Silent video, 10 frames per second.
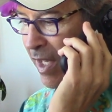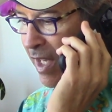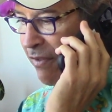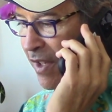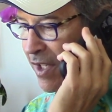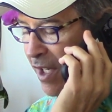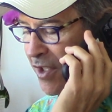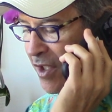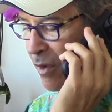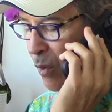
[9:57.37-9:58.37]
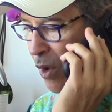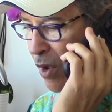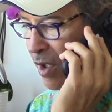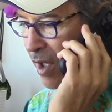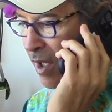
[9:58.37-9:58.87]
If it doesn't
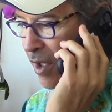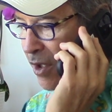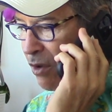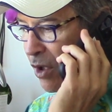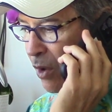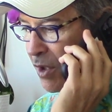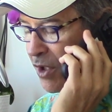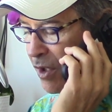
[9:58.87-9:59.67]
work, You can always